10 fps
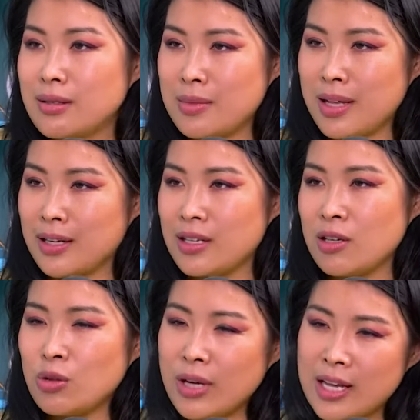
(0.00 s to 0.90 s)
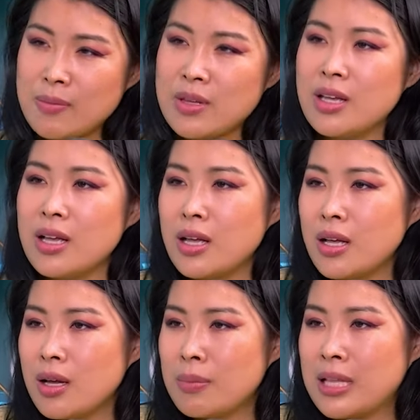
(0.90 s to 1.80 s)
I'm like, you don't like me,
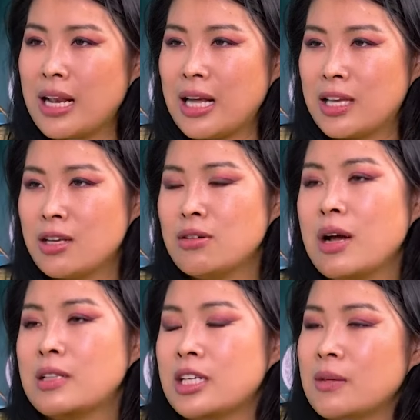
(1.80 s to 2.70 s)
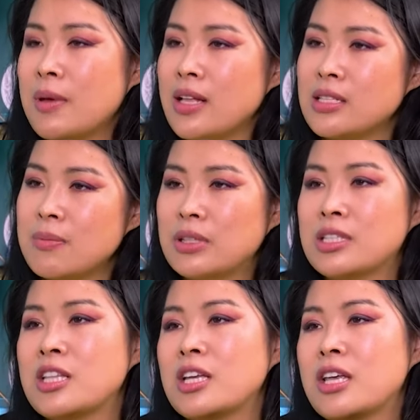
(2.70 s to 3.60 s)
but I like you. I take the pants, I put a
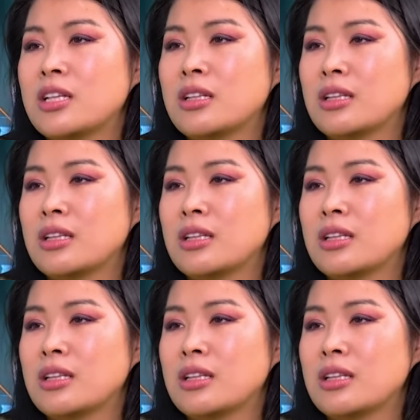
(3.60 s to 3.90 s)
snake in.